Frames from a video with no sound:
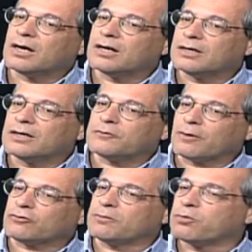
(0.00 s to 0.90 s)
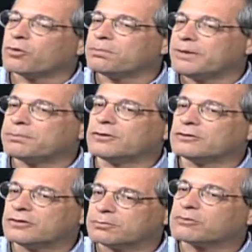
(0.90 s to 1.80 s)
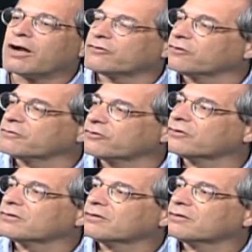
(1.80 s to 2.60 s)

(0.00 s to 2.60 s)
uh, especially important people to progressives.